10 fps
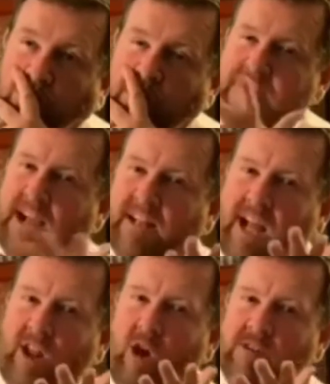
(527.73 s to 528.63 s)
Exactly
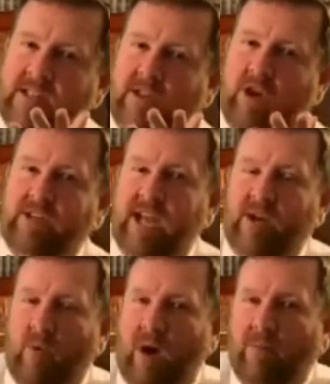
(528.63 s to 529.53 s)
how long is this going to
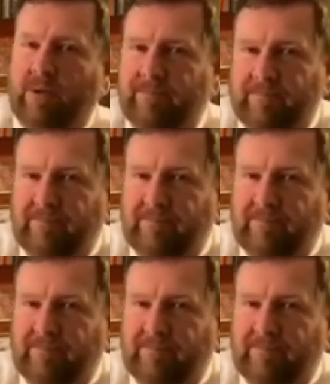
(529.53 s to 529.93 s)
take, Robert?